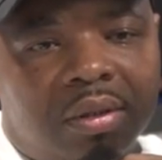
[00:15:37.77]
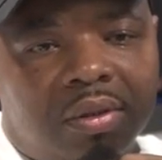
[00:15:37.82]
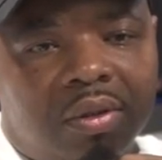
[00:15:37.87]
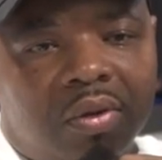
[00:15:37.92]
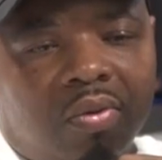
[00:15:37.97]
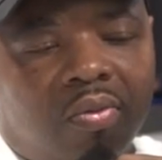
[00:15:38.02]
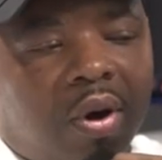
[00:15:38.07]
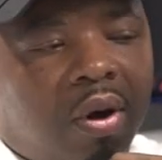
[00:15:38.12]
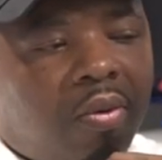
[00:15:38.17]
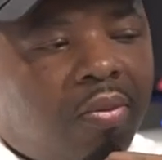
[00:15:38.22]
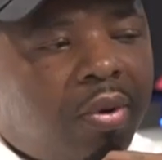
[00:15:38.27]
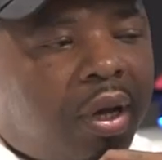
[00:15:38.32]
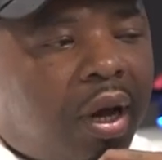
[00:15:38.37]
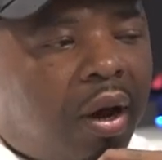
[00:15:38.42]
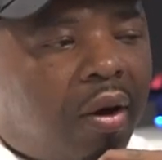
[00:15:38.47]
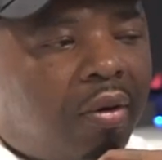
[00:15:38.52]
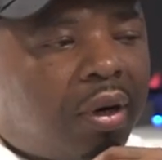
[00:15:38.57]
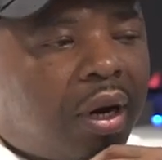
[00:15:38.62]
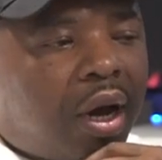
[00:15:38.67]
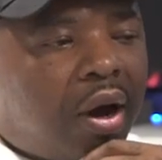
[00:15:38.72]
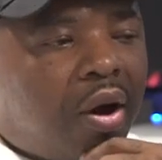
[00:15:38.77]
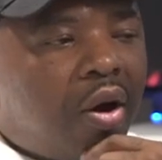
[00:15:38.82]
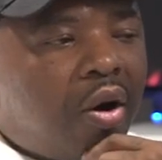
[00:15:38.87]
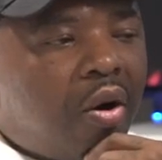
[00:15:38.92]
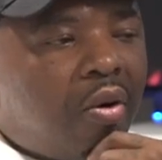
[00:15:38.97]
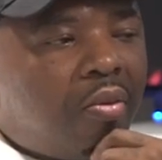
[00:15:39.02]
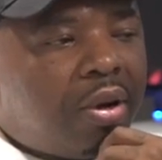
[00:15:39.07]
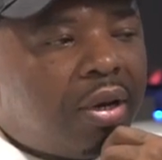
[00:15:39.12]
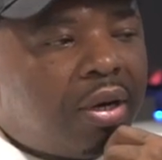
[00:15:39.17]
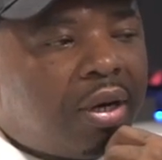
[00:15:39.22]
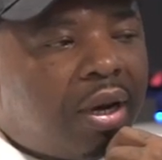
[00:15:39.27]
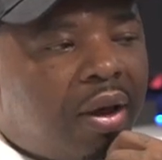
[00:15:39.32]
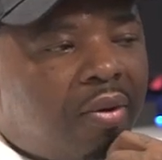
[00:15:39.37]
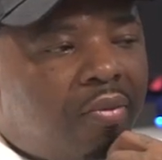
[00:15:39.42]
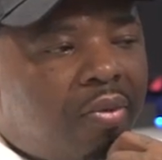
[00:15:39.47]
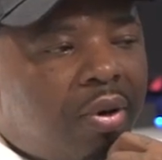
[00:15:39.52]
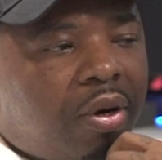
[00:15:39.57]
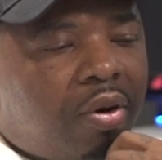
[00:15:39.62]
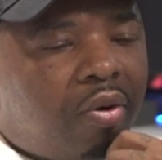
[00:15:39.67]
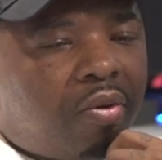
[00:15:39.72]
So when we called the hallway,
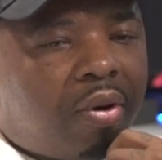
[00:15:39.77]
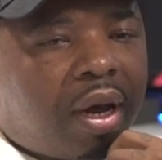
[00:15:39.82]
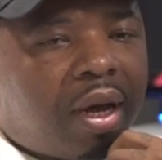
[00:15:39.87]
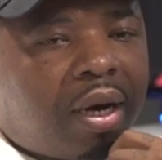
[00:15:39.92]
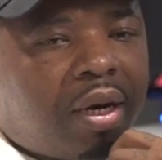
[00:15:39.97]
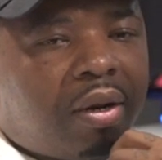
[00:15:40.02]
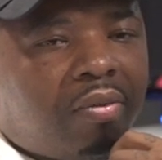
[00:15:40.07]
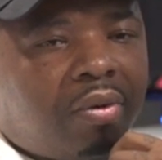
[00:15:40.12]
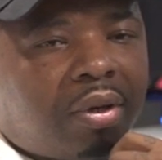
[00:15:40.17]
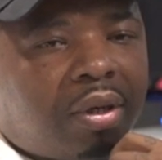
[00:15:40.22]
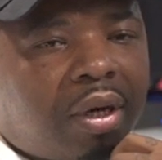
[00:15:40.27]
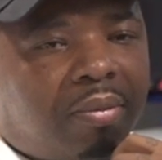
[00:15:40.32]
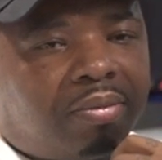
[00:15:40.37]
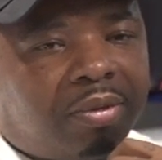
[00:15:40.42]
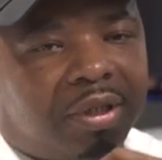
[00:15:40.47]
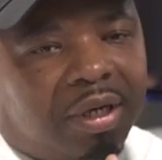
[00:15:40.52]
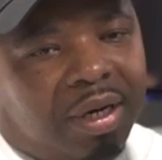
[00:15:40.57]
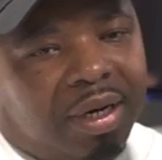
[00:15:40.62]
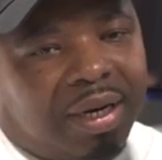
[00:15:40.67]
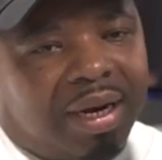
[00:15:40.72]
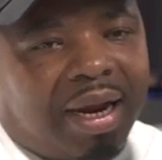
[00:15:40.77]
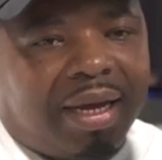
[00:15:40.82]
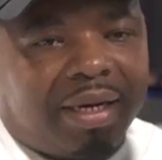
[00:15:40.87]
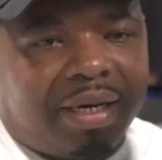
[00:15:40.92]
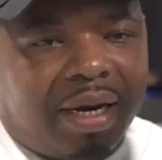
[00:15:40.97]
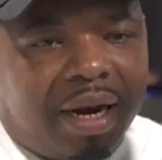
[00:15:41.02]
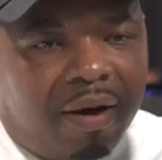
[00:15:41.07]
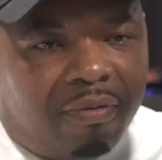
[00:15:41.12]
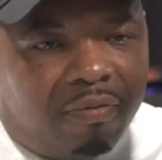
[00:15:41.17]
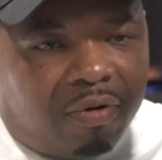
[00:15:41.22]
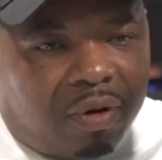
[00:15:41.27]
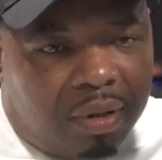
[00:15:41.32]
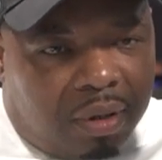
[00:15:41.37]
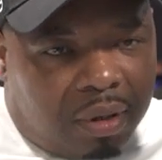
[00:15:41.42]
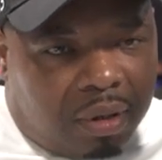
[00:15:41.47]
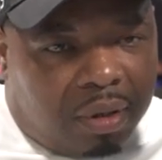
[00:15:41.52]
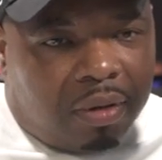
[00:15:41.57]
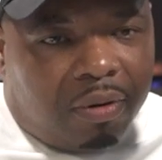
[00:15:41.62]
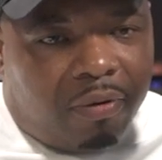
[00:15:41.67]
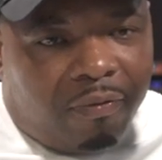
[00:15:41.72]
then we knew that it was up to the next level.
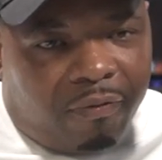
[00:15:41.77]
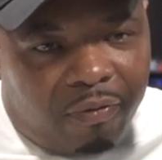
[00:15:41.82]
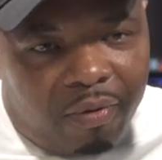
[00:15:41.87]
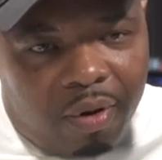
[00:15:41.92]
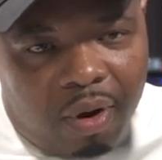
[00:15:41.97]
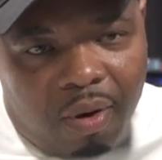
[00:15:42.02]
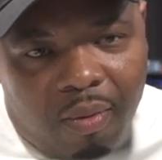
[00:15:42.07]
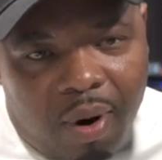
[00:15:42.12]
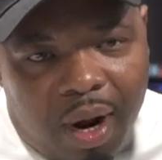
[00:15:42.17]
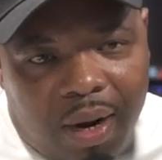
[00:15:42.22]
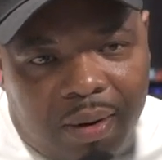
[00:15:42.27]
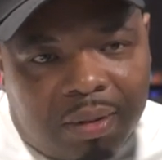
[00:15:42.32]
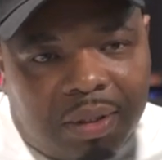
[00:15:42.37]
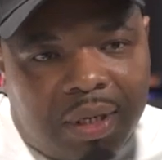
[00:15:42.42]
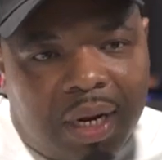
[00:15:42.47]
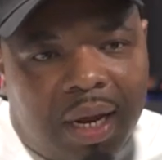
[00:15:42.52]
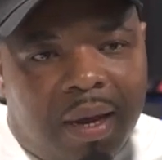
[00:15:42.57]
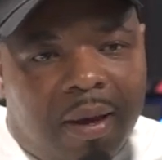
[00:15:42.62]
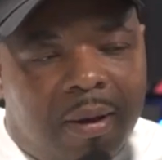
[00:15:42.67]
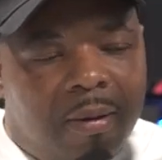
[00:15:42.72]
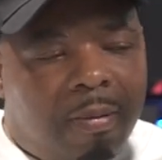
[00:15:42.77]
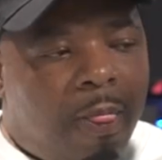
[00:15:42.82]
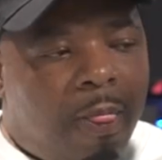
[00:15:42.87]
You feel what I'm saying?